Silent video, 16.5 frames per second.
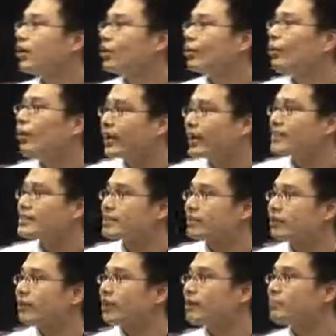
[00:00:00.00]
what is the
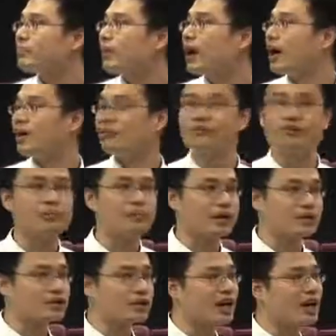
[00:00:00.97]
learning path for
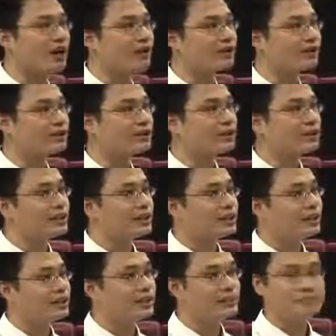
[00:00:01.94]
my child?
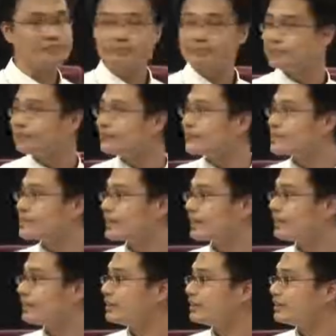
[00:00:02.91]

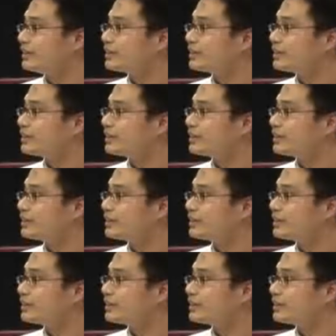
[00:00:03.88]
Second,